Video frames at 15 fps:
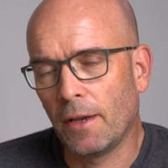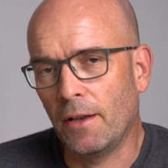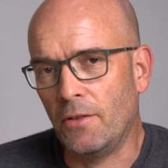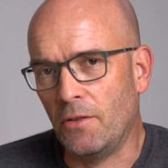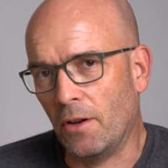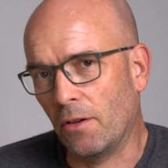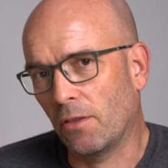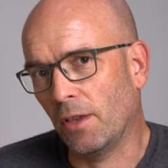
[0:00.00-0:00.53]

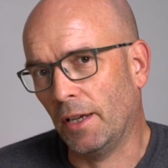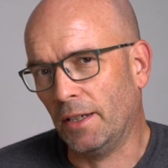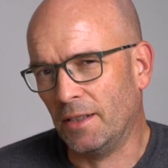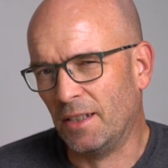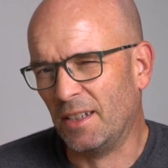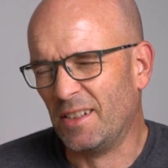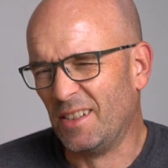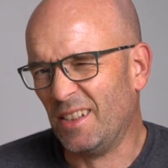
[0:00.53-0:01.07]
And the other thing is
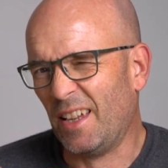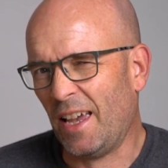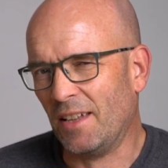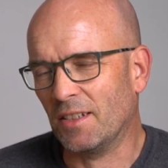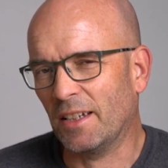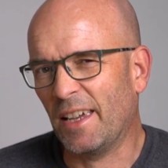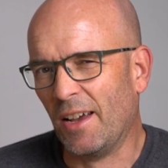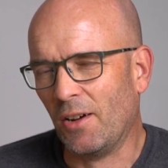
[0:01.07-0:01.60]
it
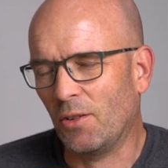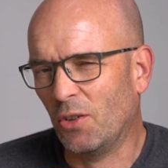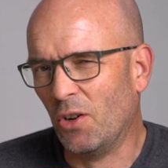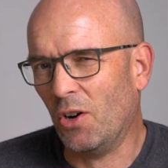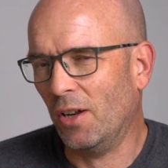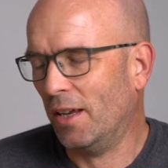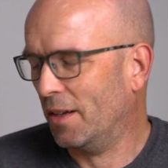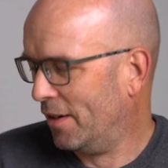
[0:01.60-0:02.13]
has a
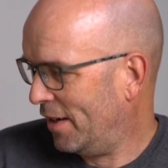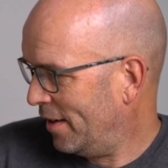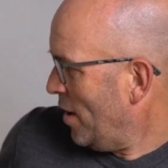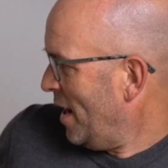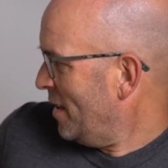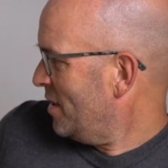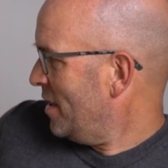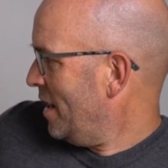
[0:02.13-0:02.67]
color that
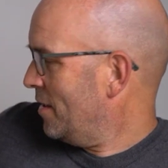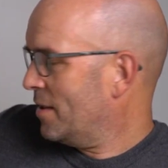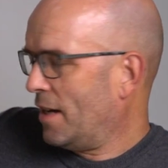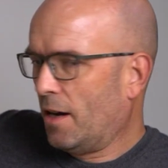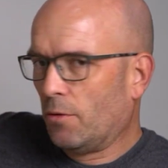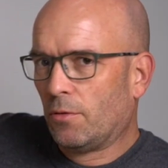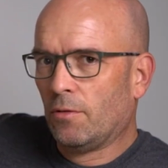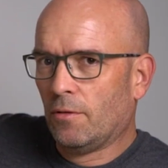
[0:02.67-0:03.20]
quite stands
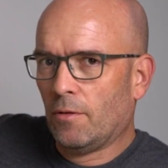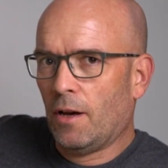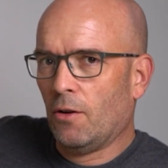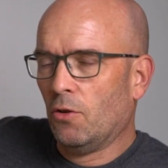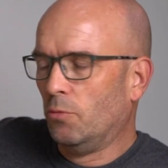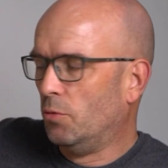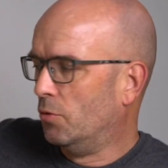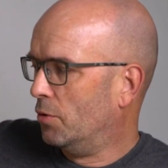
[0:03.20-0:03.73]
out. I
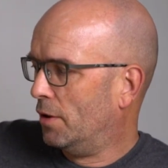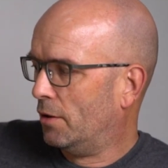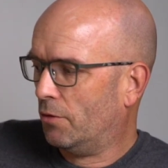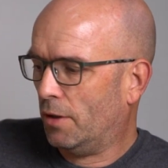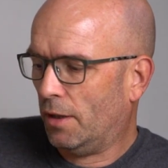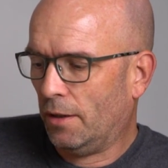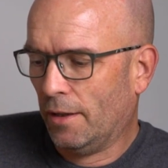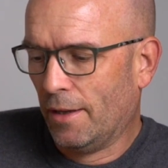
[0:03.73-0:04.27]
hope you would
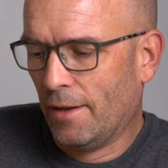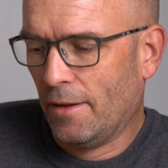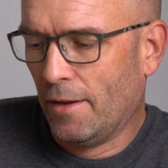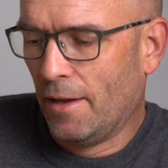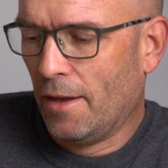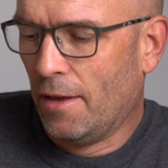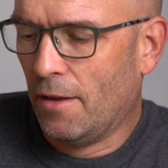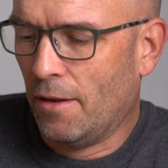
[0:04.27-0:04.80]
agree.
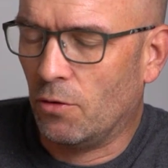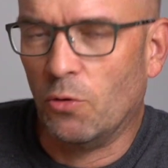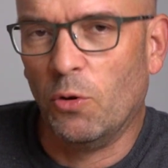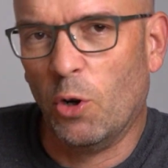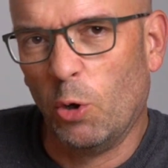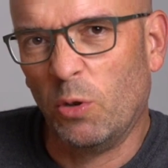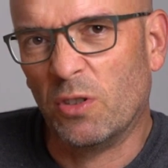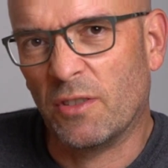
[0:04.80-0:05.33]
You
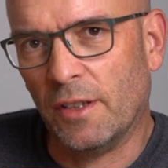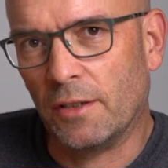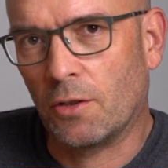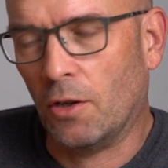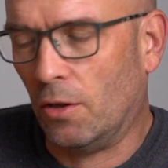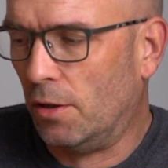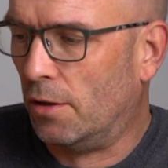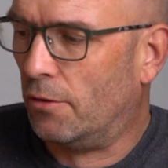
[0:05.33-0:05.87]
notice this
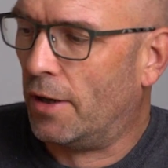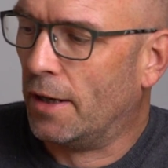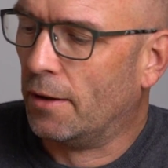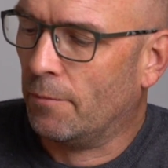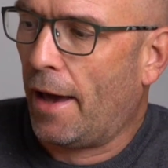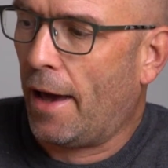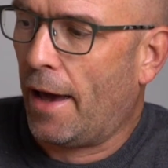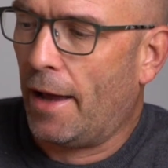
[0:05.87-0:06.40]
color,
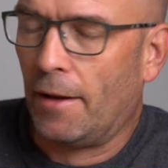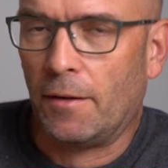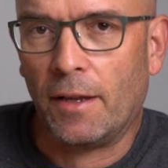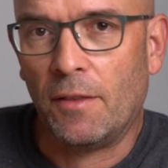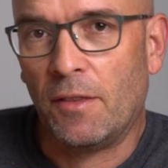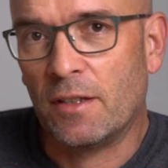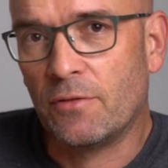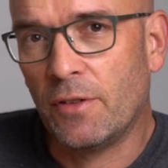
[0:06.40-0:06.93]
right? And
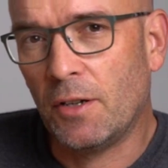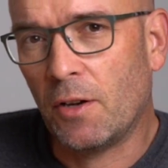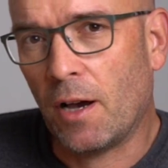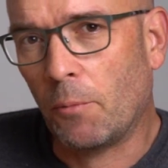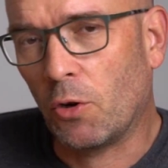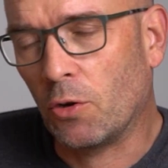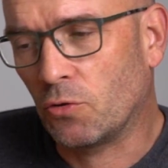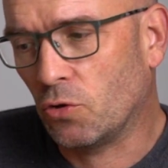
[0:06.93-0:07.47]
in this video
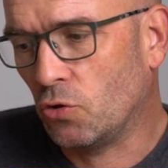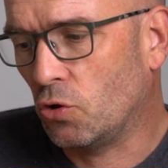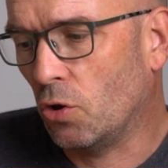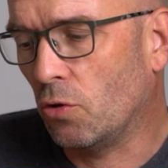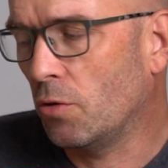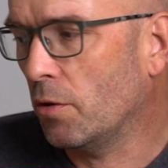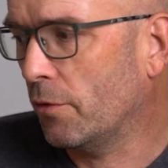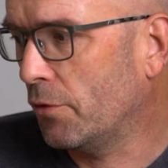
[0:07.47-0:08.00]
I'm going to
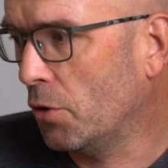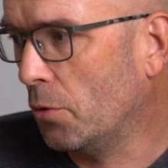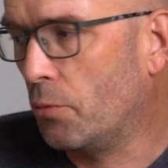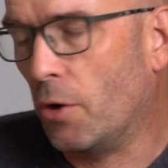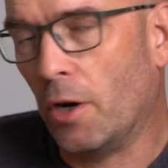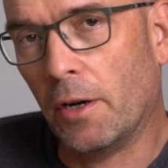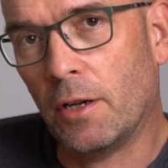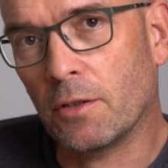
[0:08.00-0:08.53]
show you a few
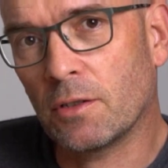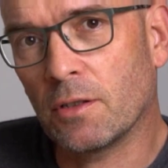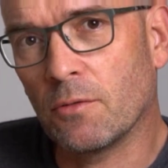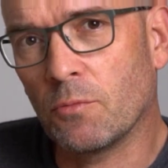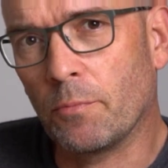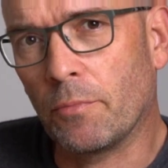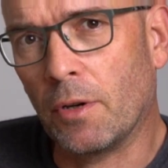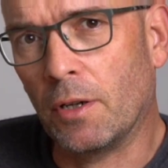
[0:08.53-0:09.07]
products,
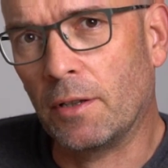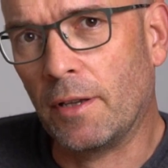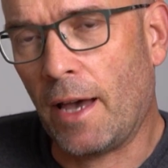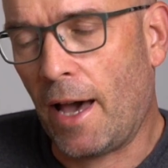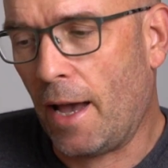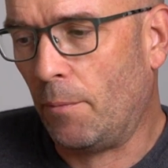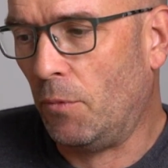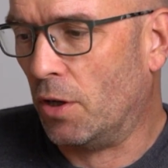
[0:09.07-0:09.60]
but
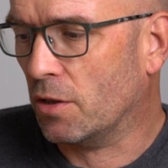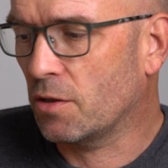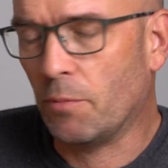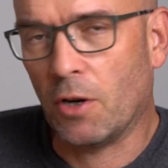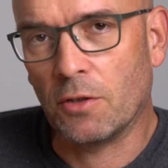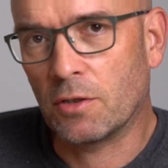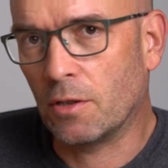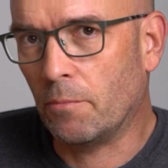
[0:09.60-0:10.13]
I'm not
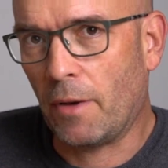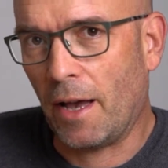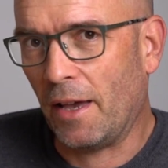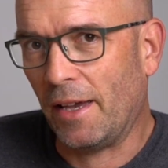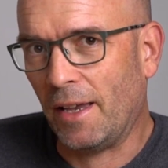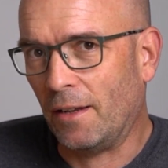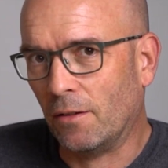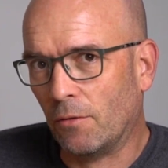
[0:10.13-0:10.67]
sponsored
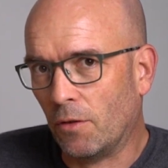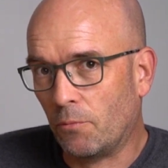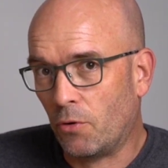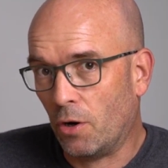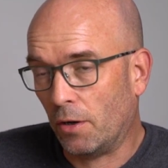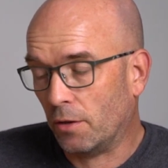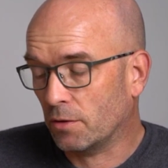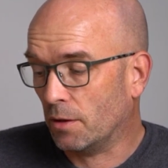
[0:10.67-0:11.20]
by any of the
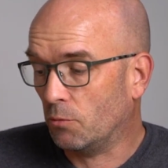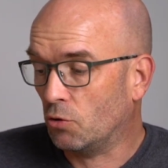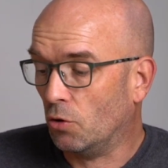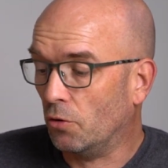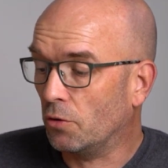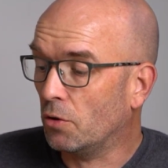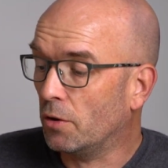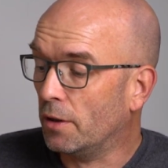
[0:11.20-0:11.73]
products I'm
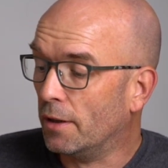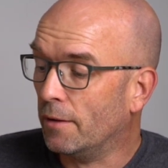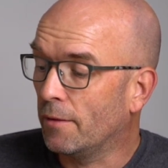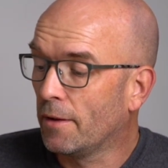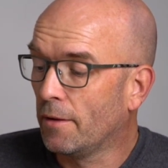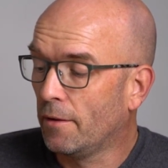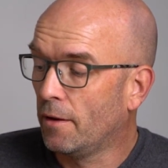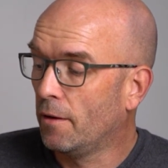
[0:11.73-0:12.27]
showing you here.
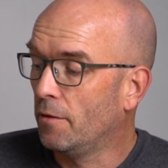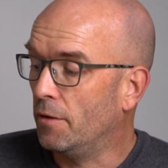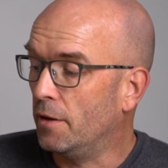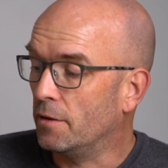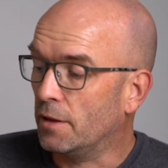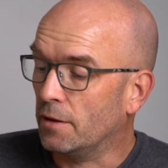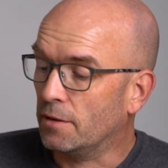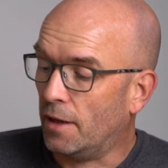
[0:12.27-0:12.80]

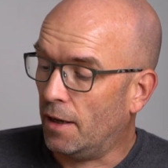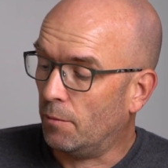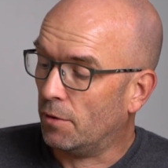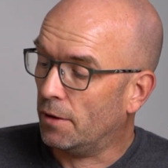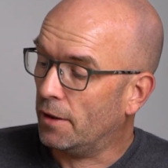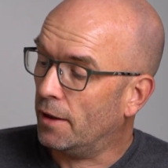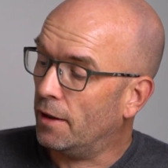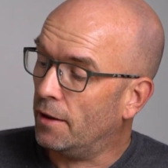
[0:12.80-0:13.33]
This
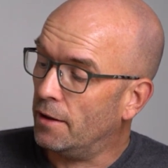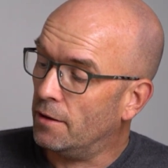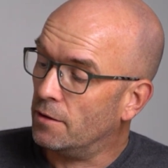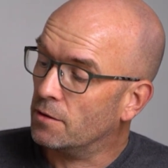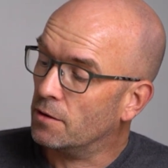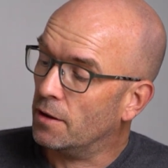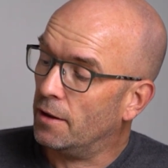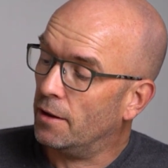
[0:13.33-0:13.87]
example here
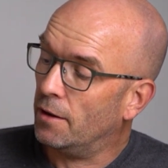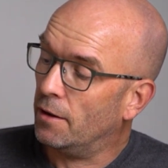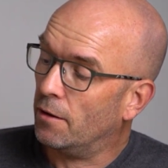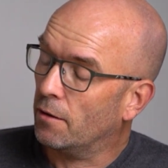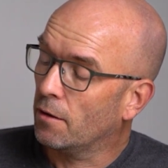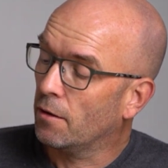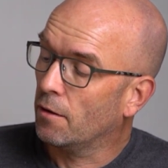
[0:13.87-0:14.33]
is a